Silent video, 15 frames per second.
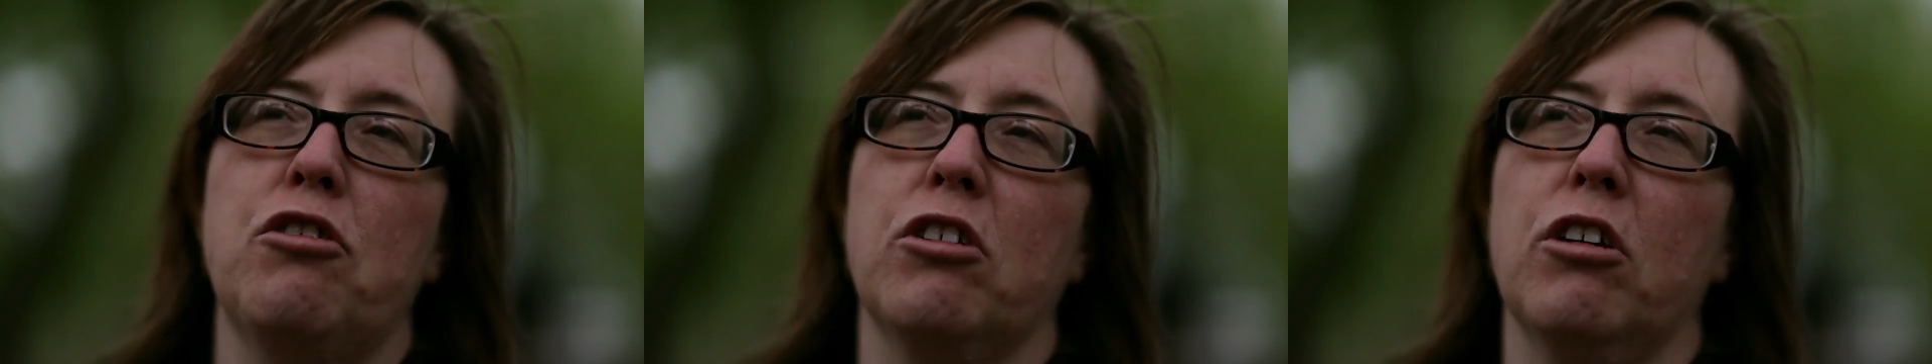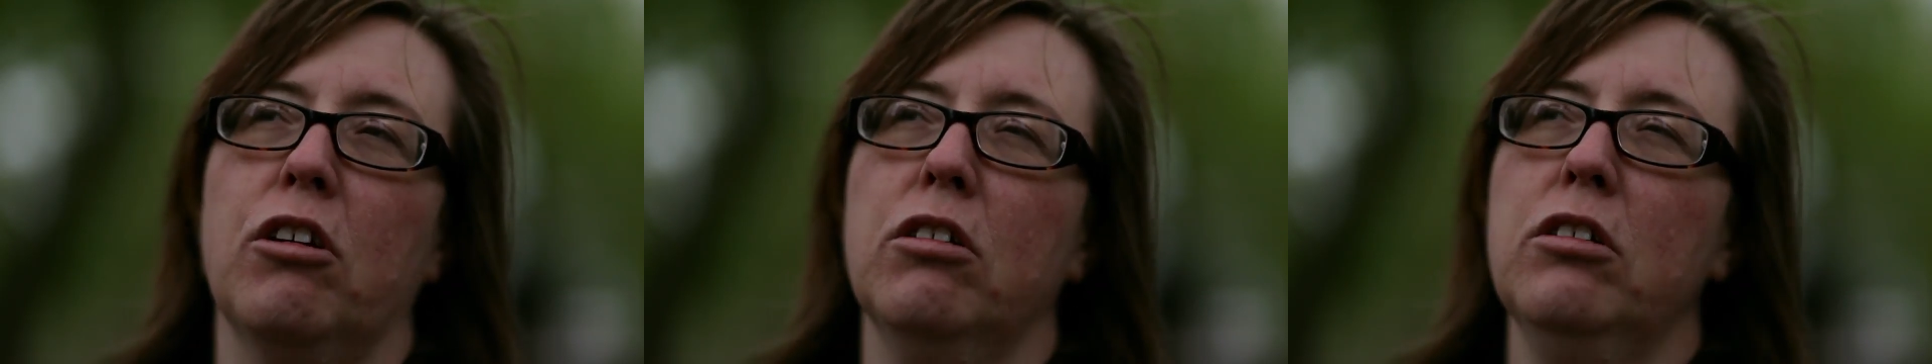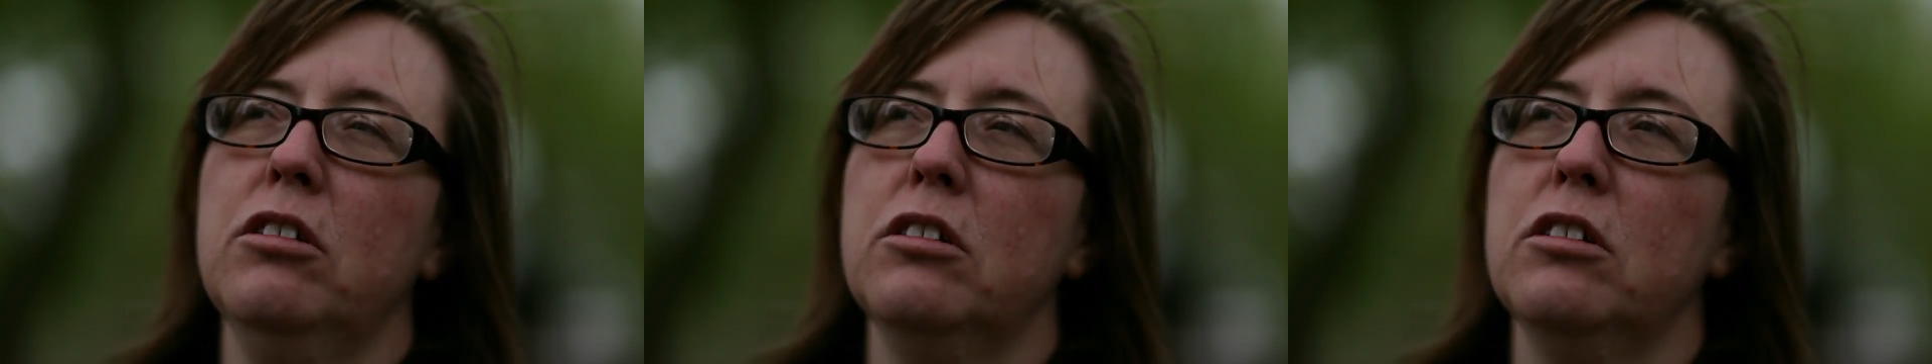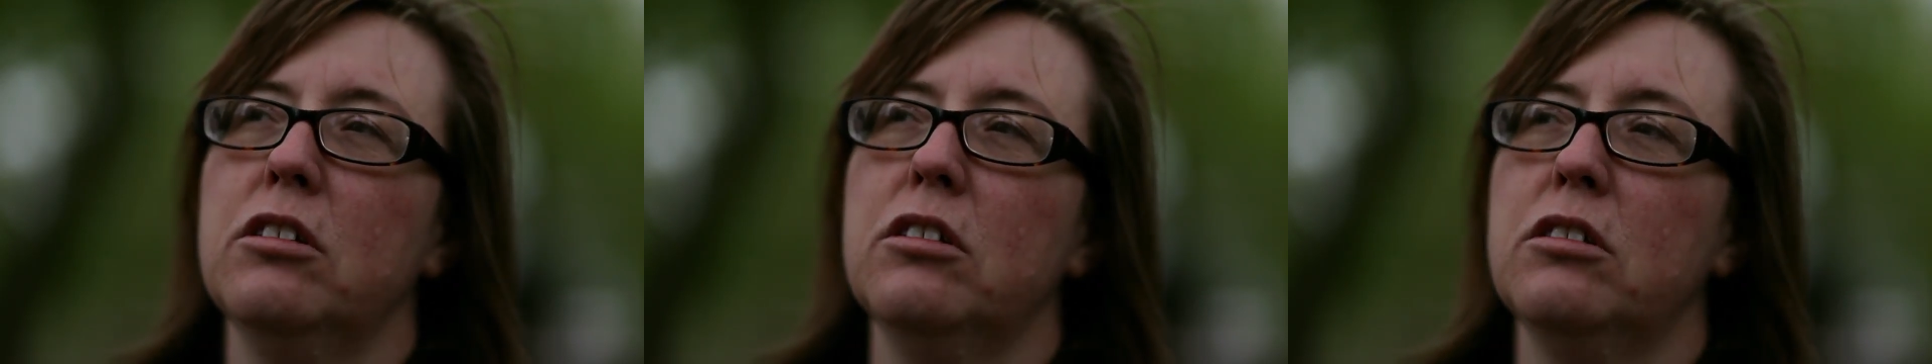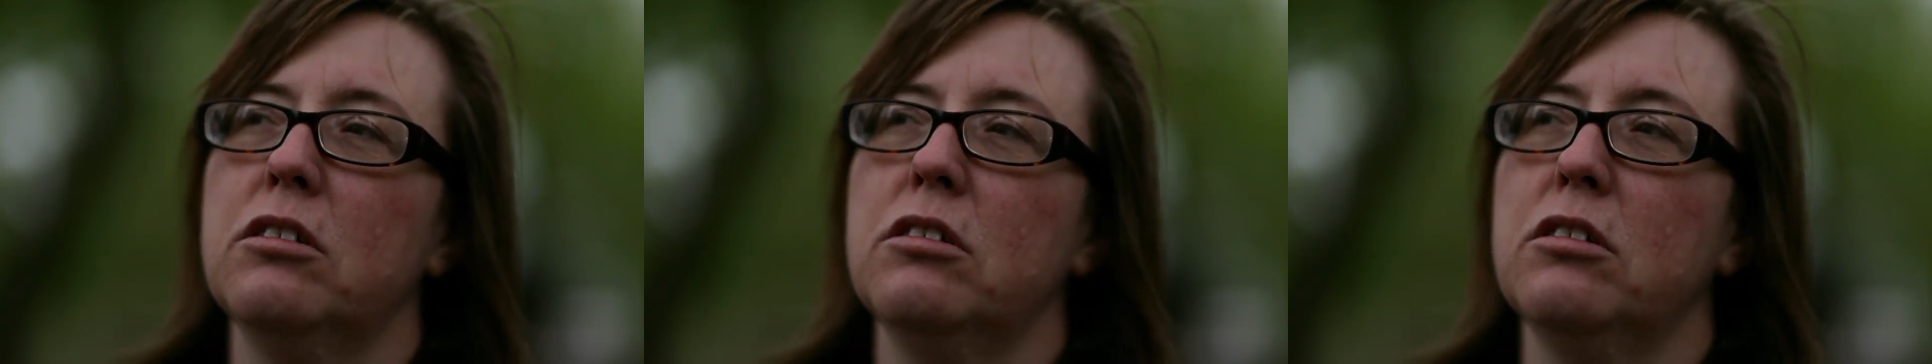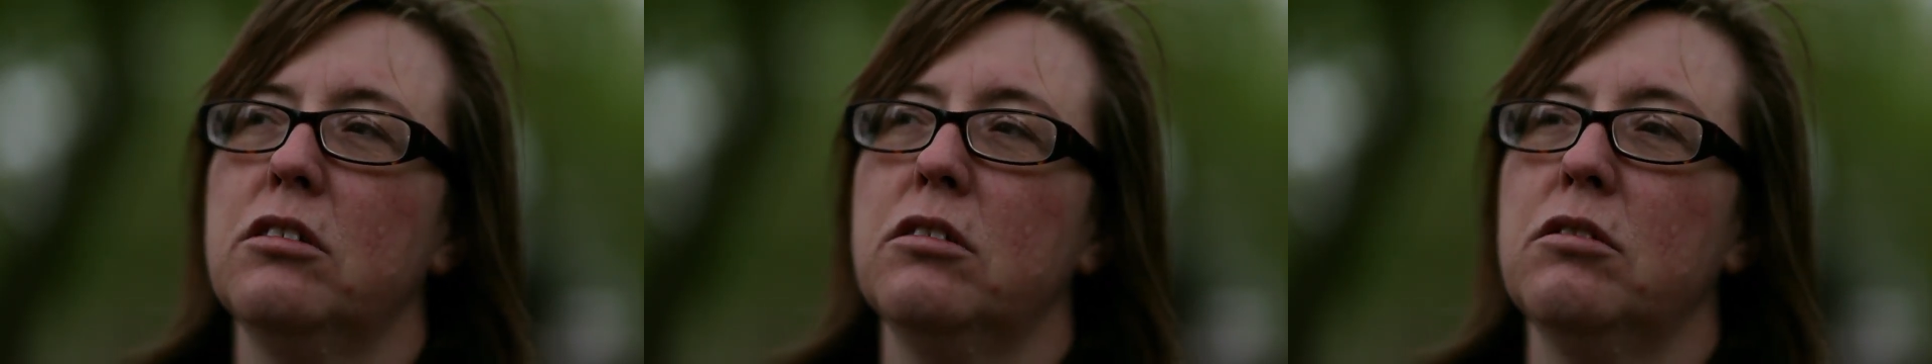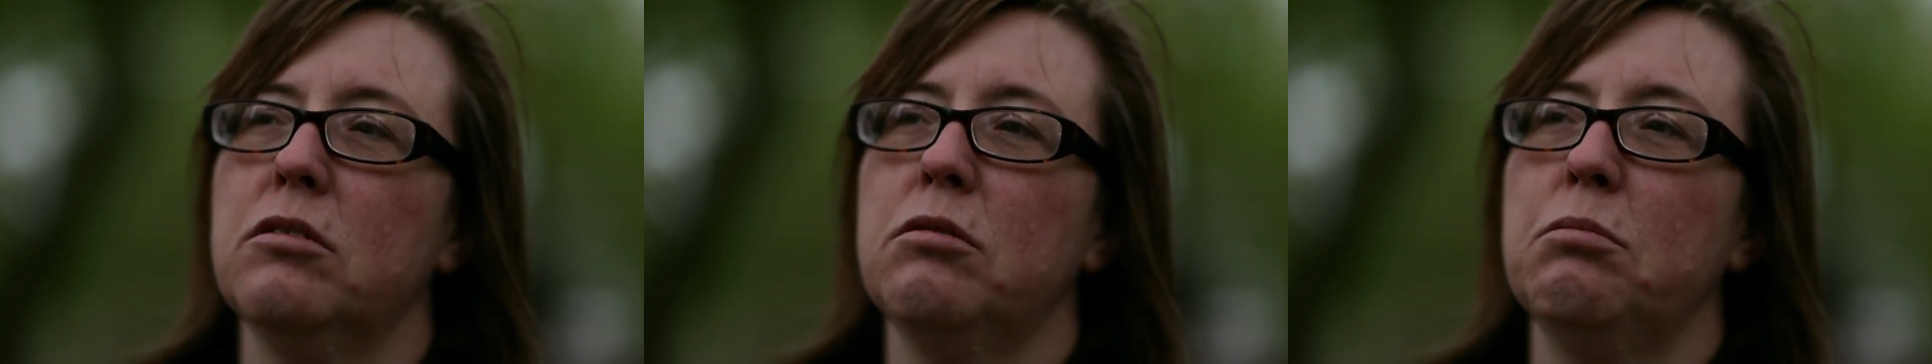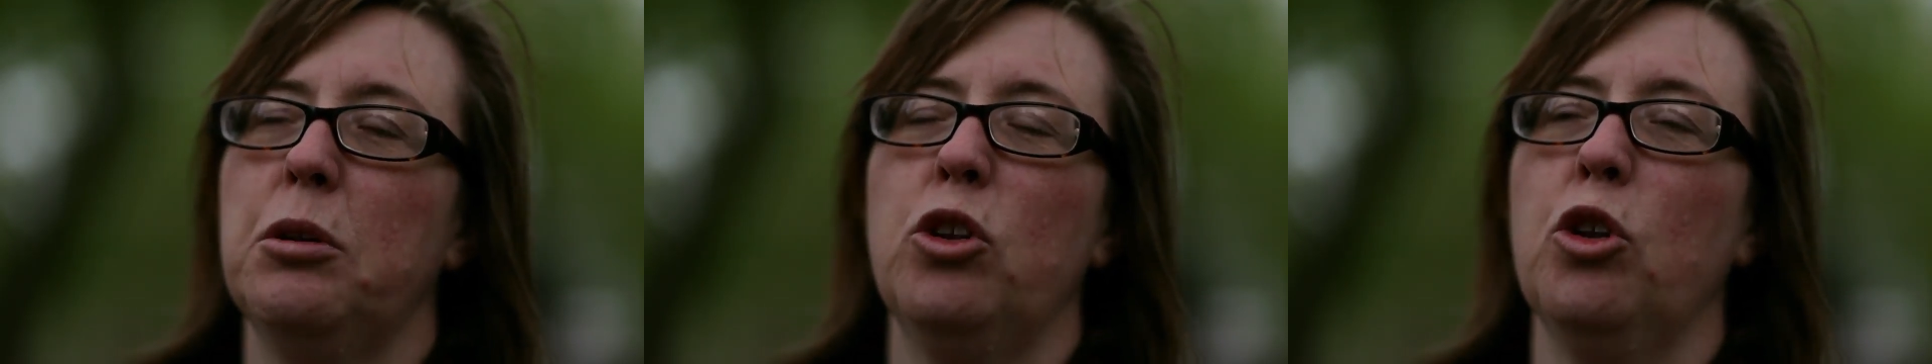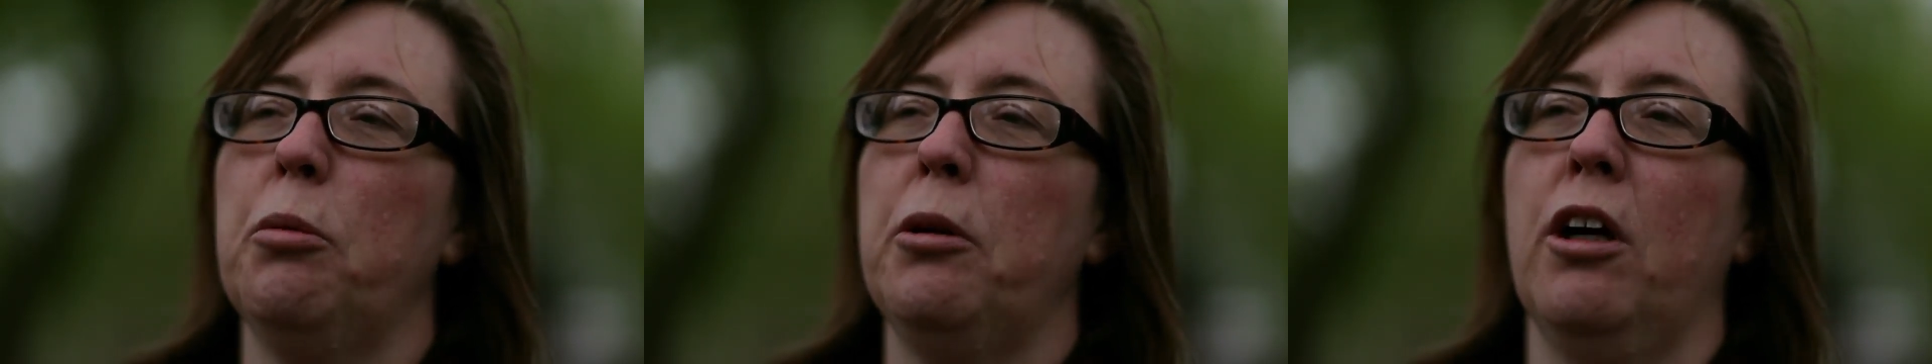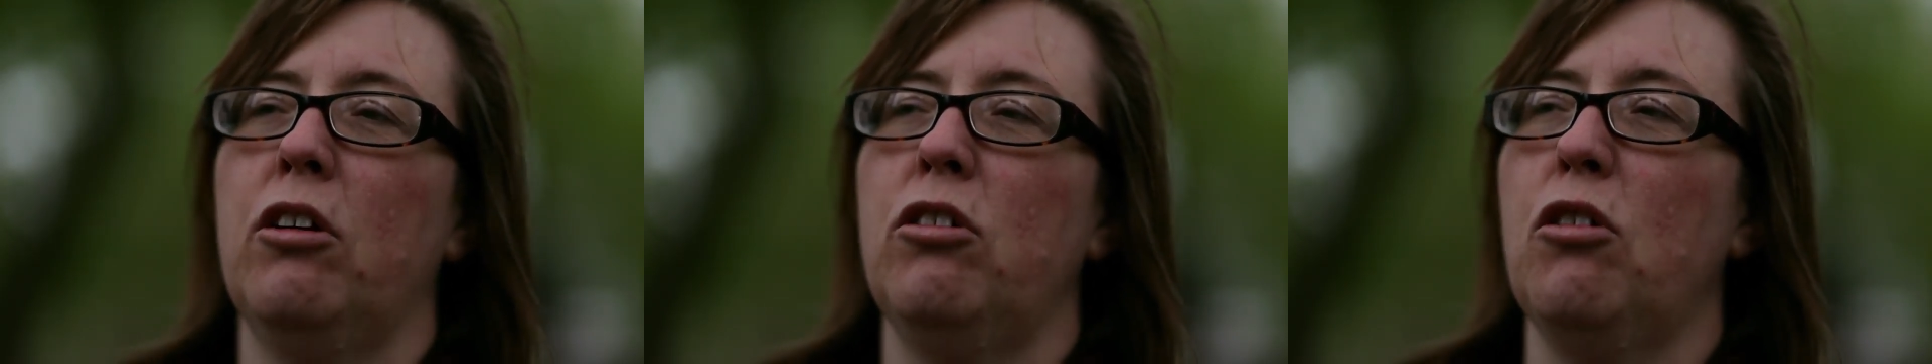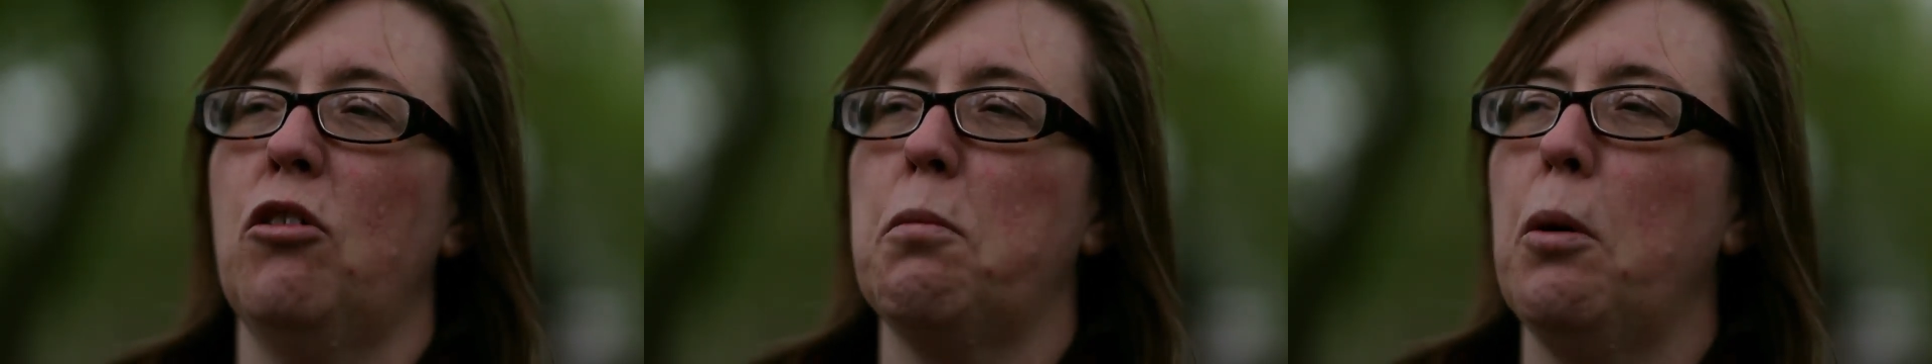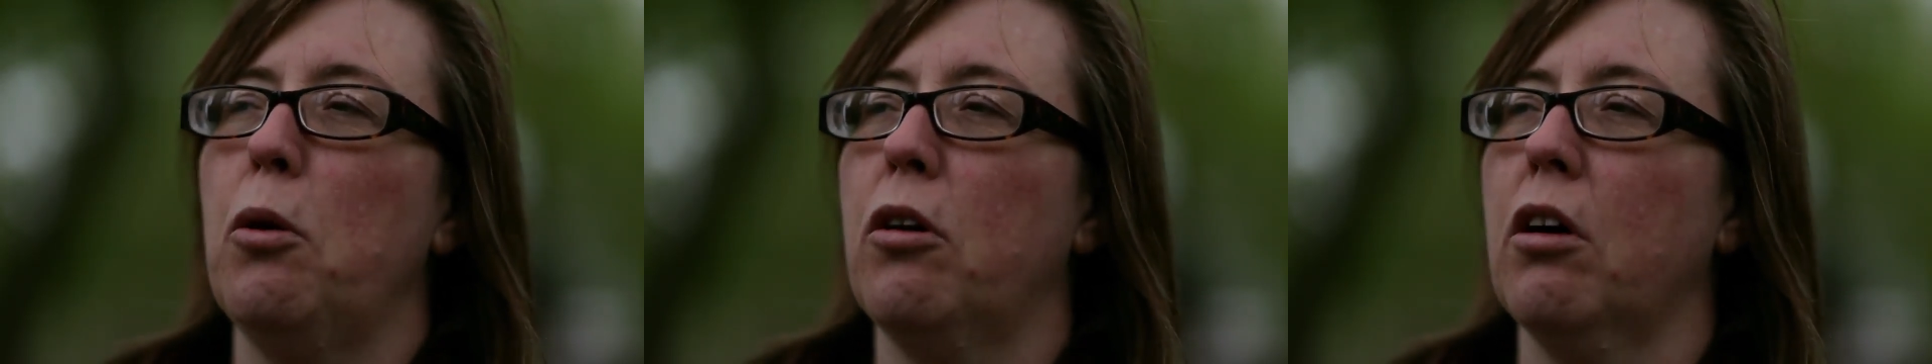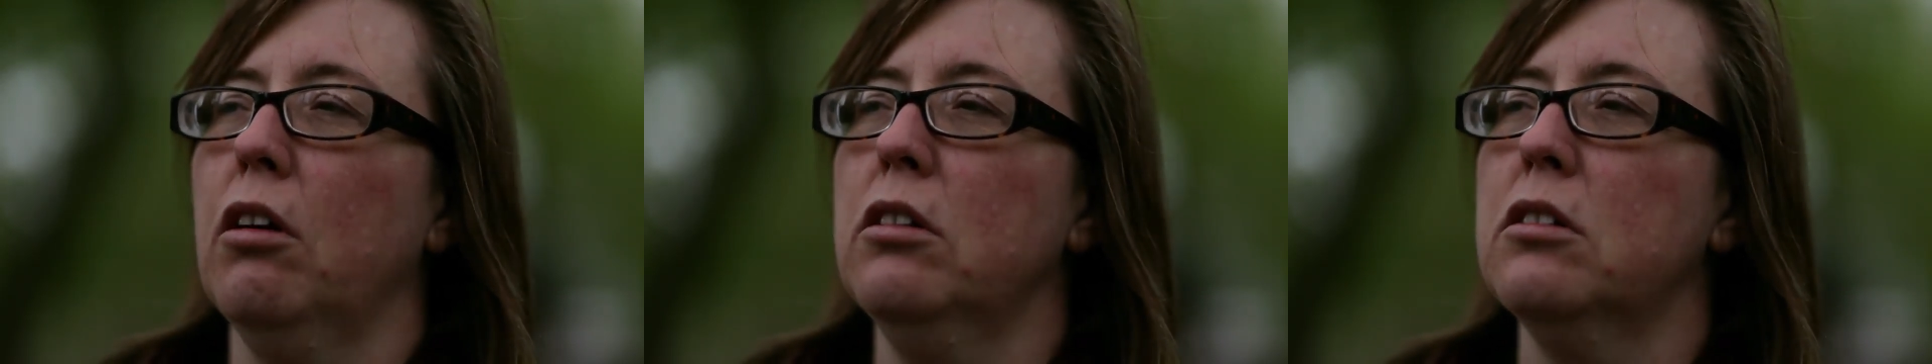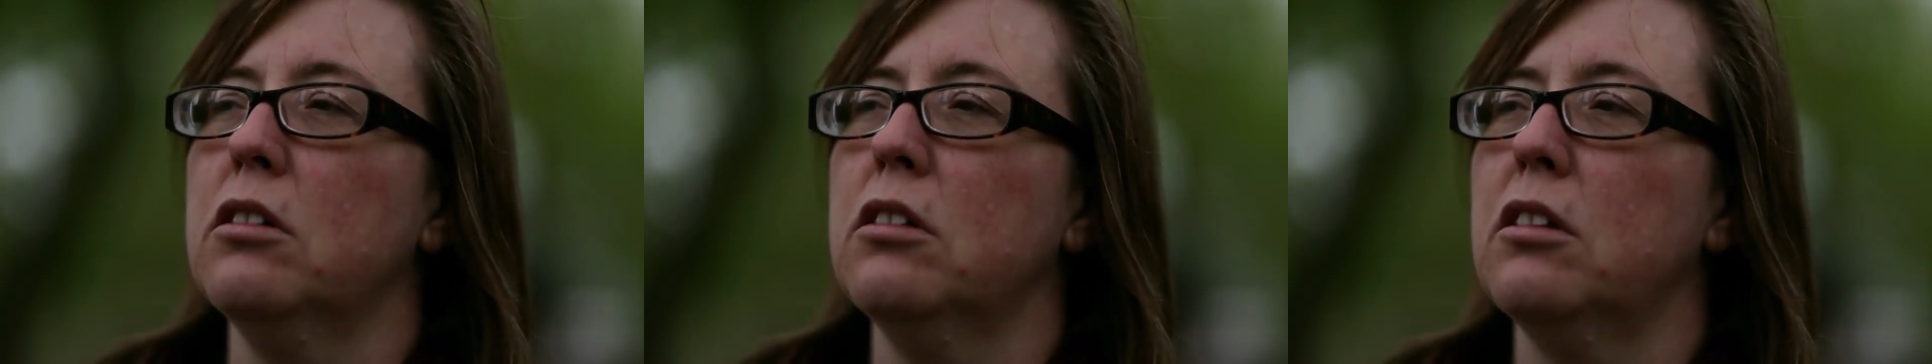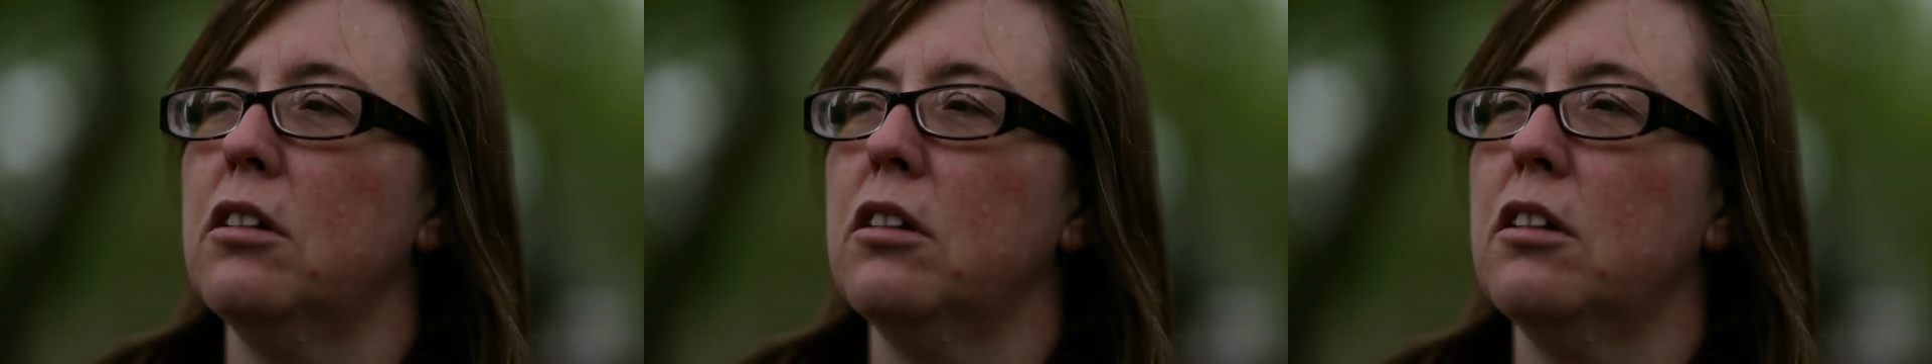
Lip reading: years ago, but nobody I knew spoke it.